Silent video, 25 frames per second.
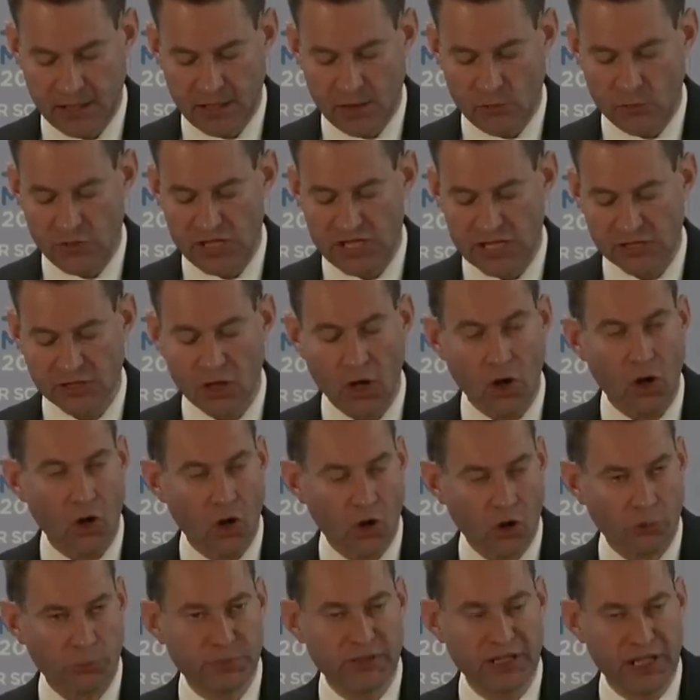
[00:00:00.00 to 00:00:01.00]
We can
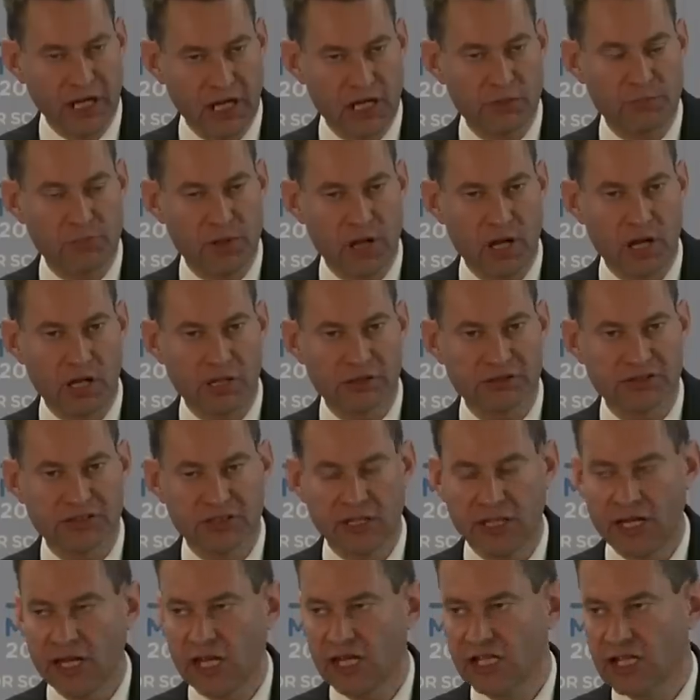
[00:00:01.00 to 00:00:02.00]
all play our part
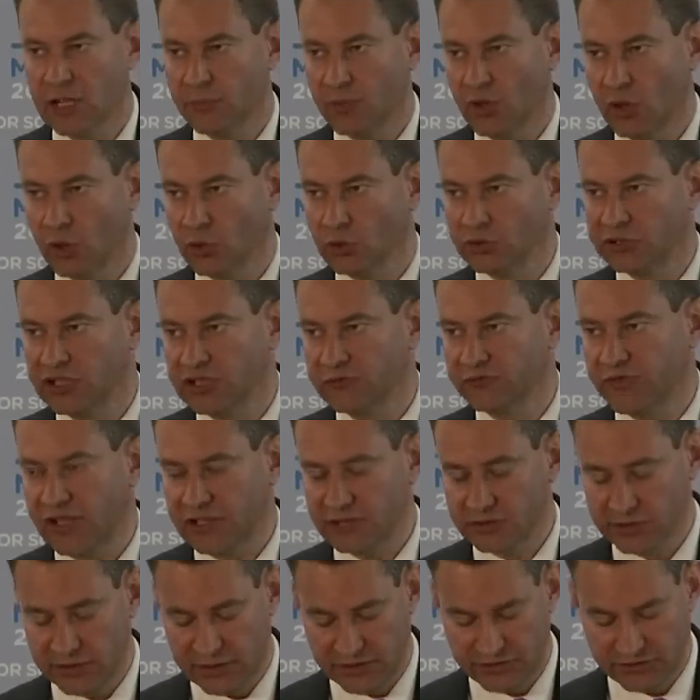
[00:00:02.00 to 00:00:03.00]
in upholding
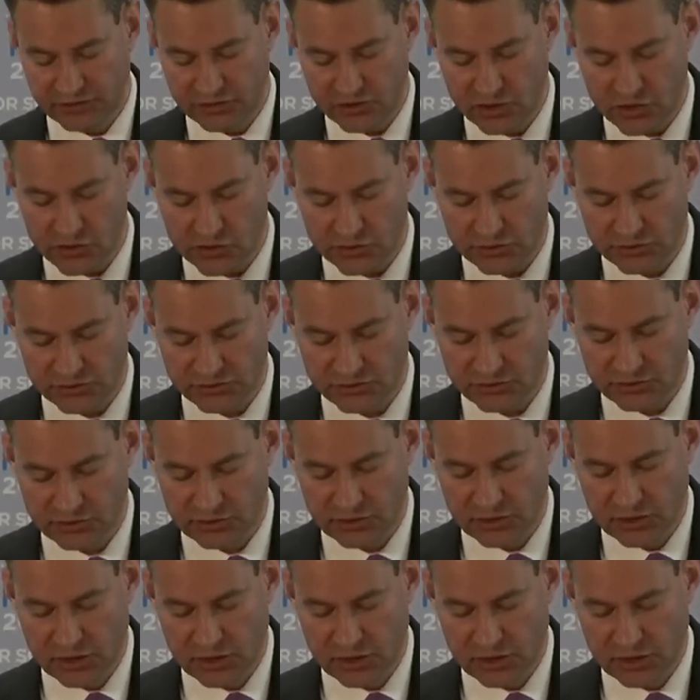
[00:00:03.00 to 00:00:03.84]
vital institutions,